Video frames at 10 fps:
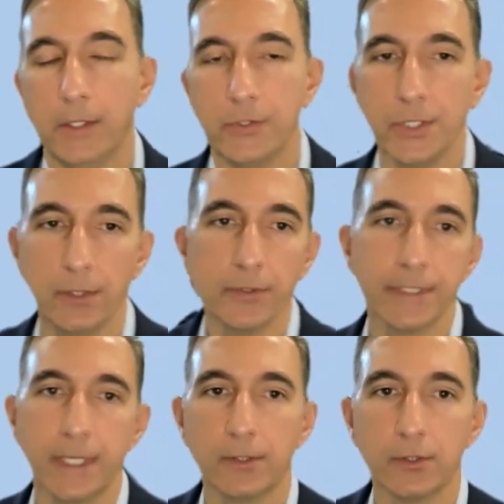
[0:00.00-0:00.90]
General
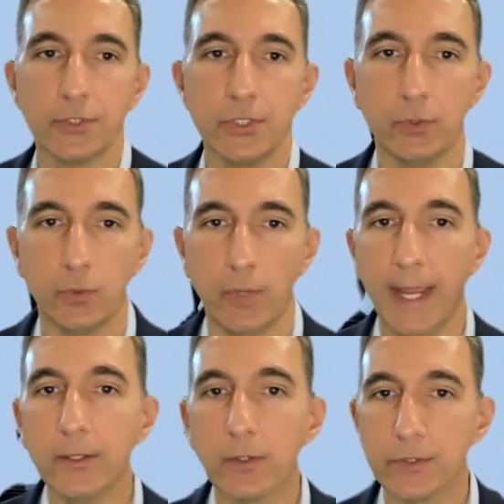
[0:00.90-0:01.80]
Standard 2
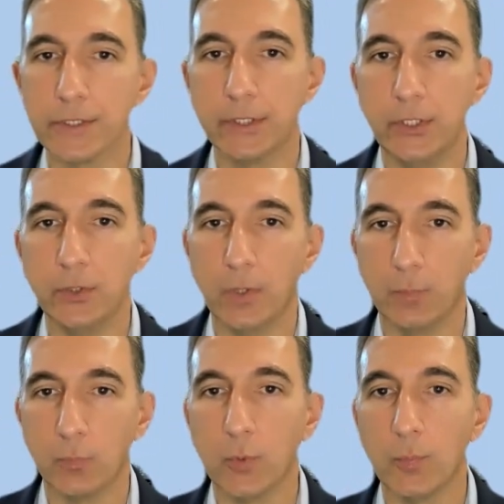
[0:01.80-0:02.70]
anchors the QM
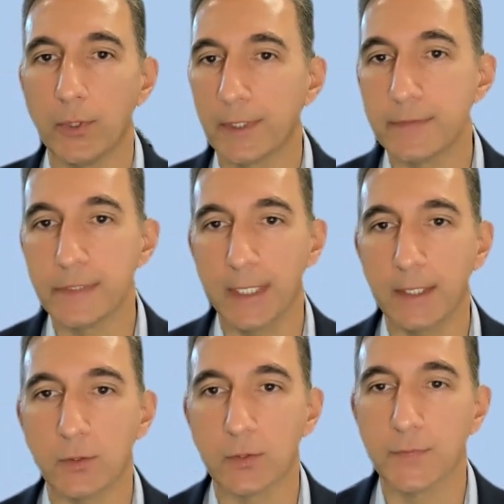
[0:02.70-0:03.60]
rubric of
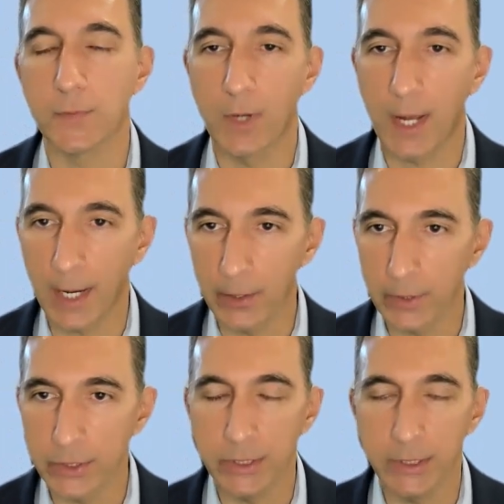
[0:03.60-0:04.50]
standards for higher
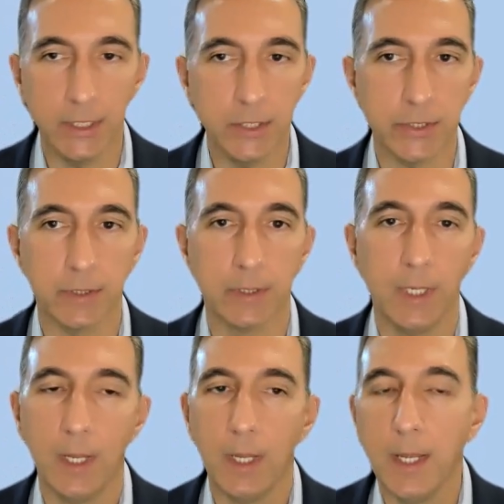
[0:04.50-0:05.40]
education.
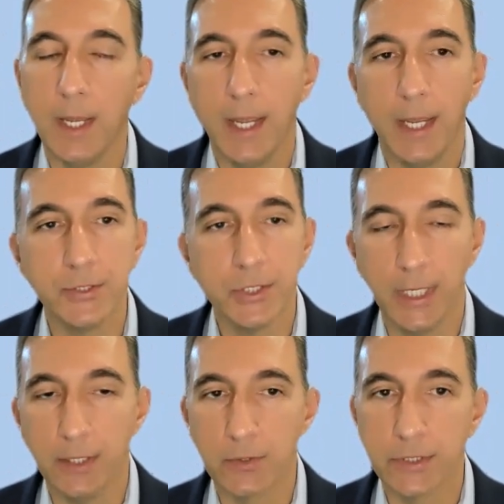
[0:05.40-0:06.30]

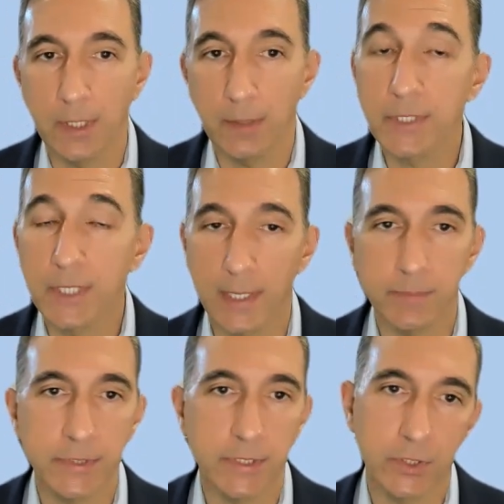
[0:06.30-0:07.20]
Educators
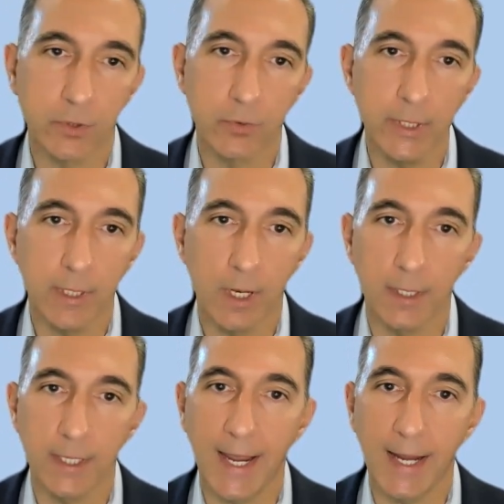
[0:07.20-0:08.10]
sometimes disagree
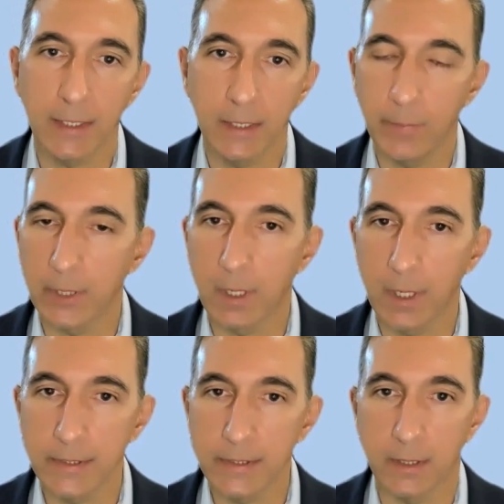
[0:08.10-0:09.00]
on academic
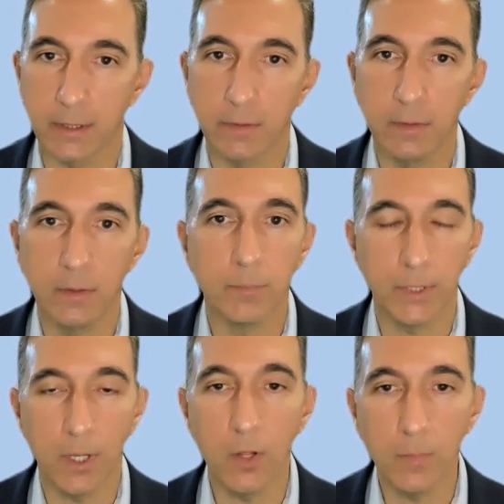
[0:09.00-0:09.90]
content, but
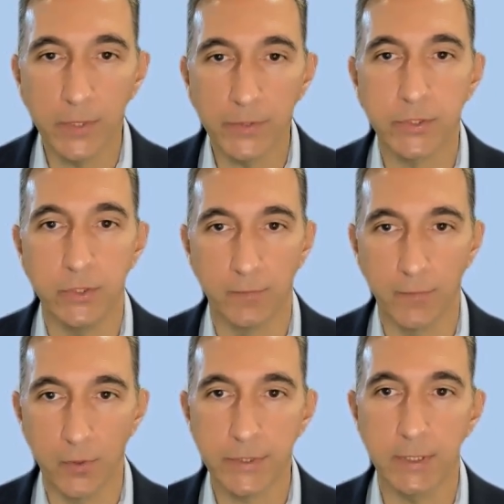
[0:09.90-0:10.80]
almost
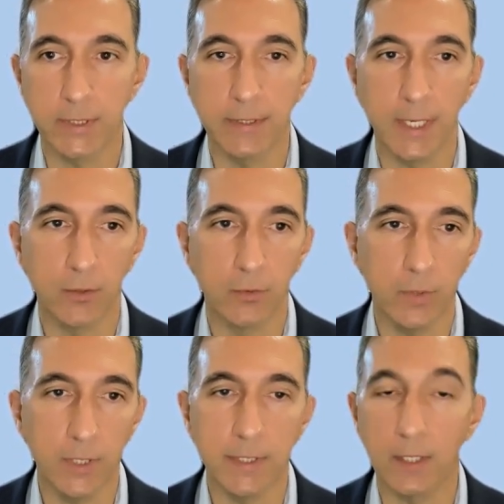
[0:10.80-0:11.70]
universally they
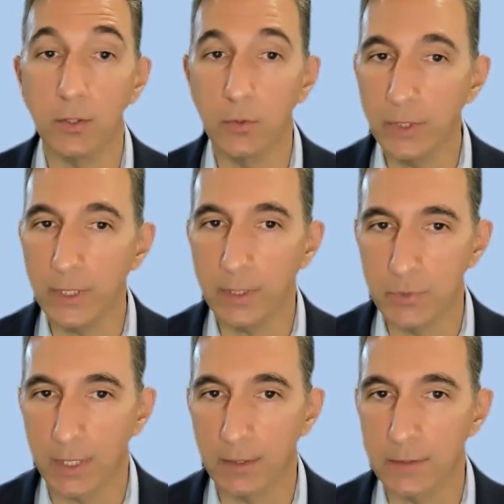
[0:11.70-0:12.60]
agree that learning
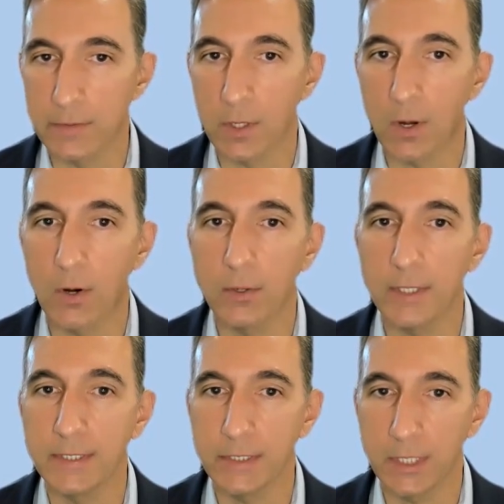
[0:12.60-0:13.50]
objectives are
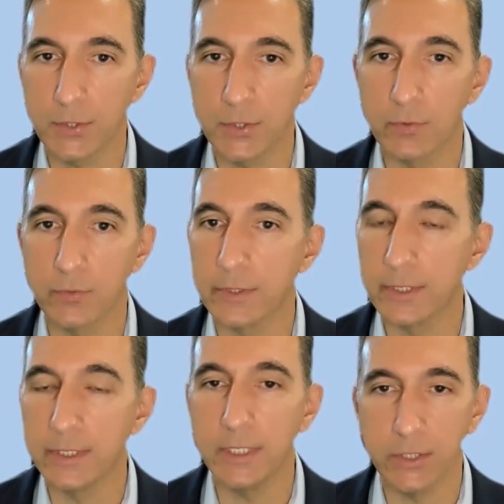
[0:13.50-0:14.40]
essential to the
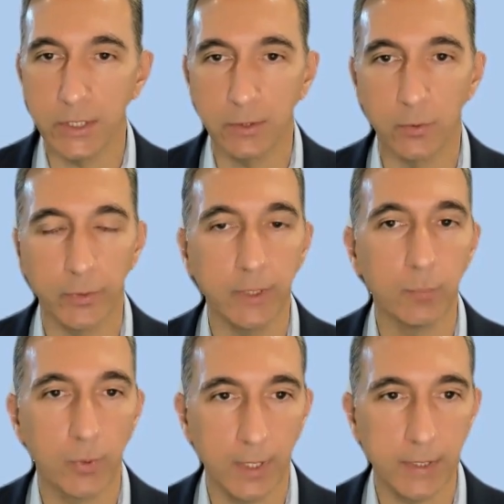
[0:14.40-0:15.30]
teaching-learning
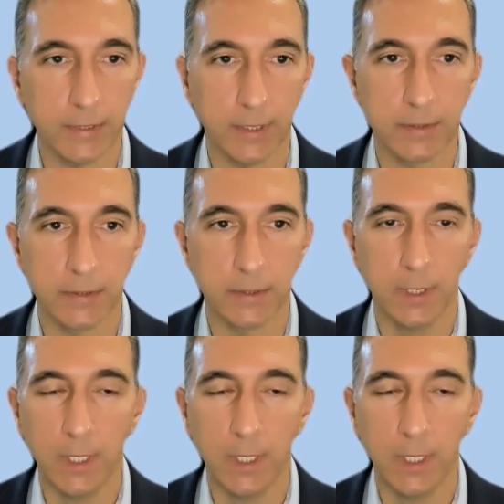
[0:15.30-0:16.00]
process.